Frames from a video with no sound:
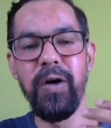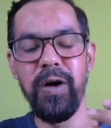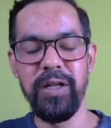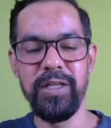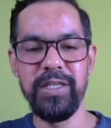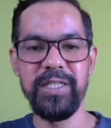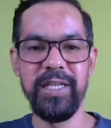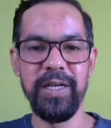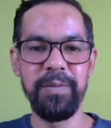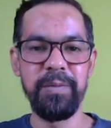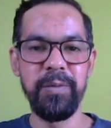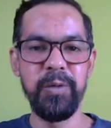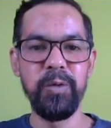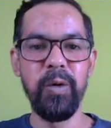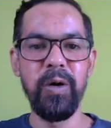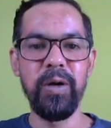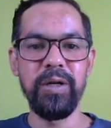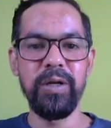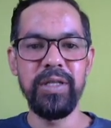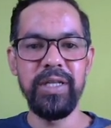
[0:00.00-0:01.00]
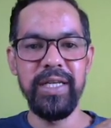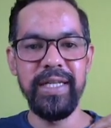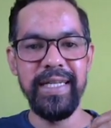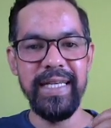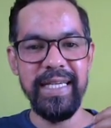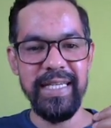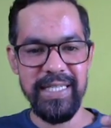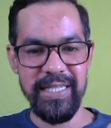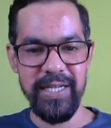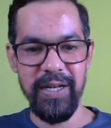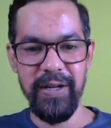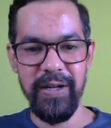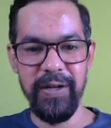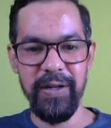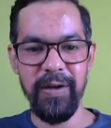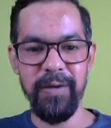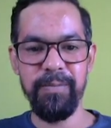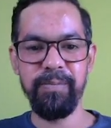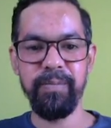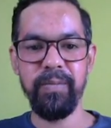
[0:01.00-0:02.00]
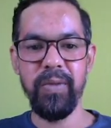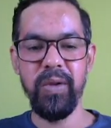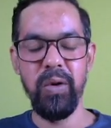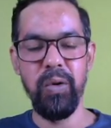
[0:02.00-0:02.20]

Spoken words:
concept toward the national income.